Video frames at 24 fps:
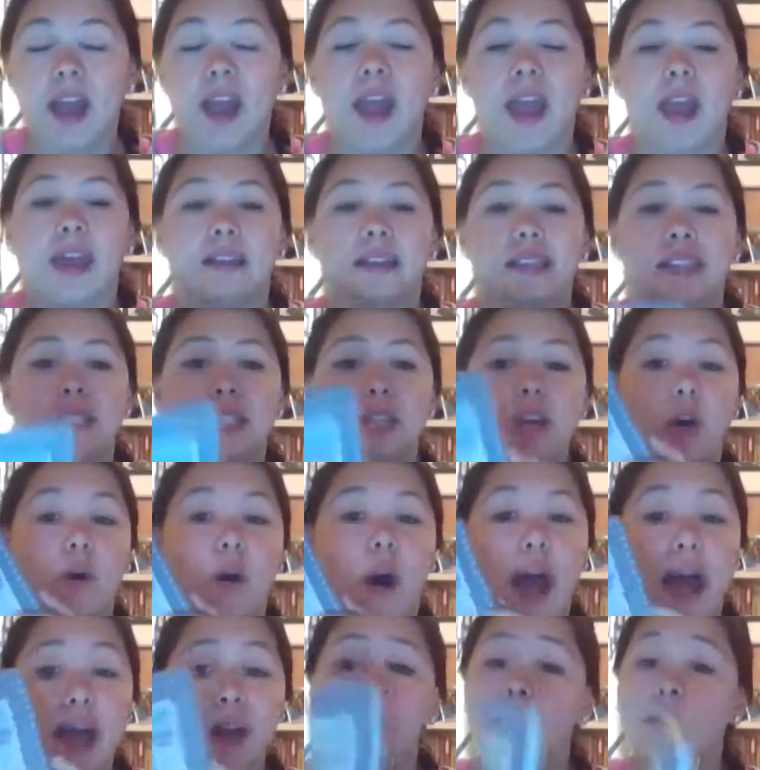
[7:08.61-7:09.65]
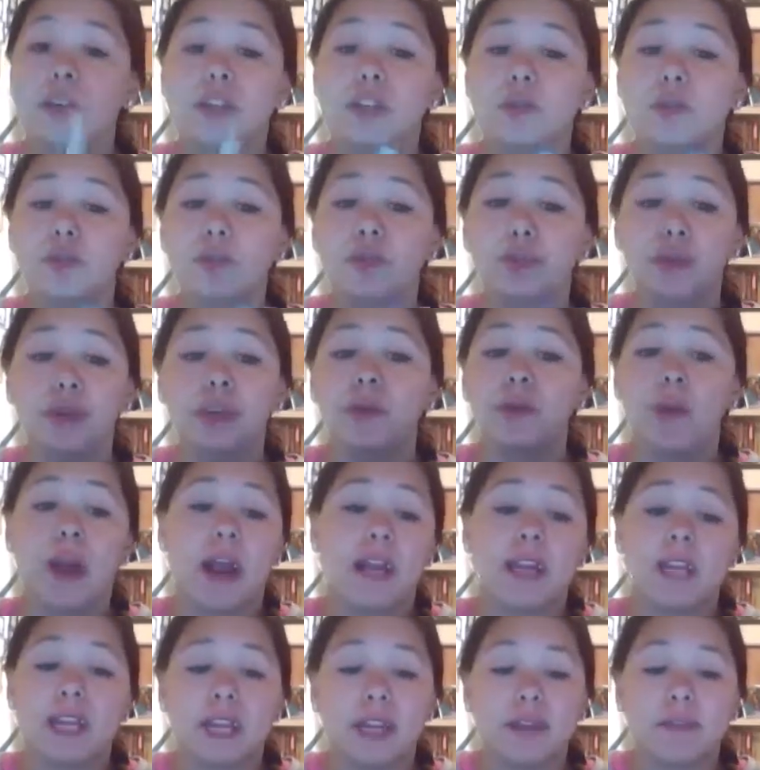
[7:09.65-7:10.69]
And so I always
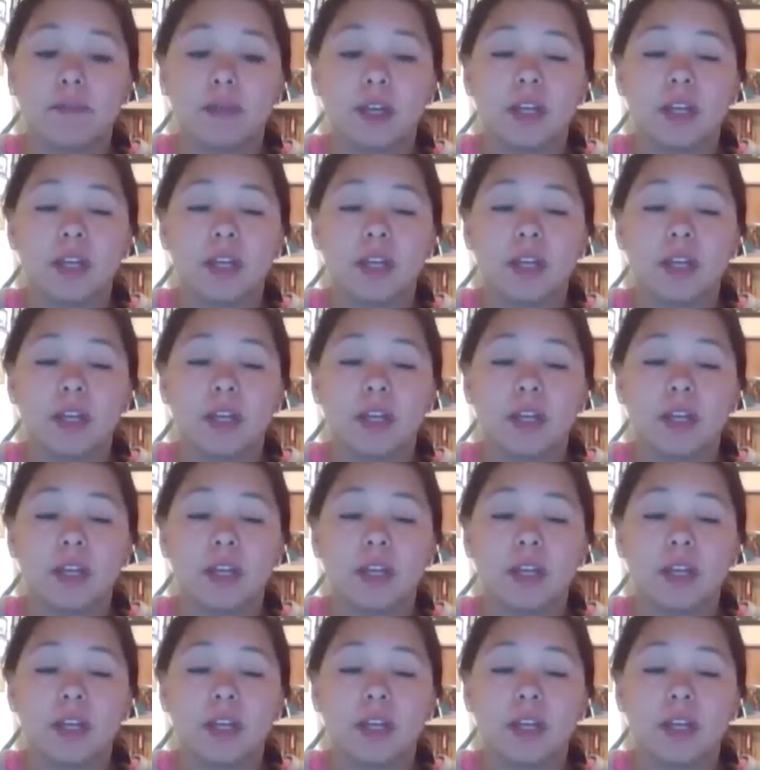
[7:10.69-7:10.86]
pre-write it,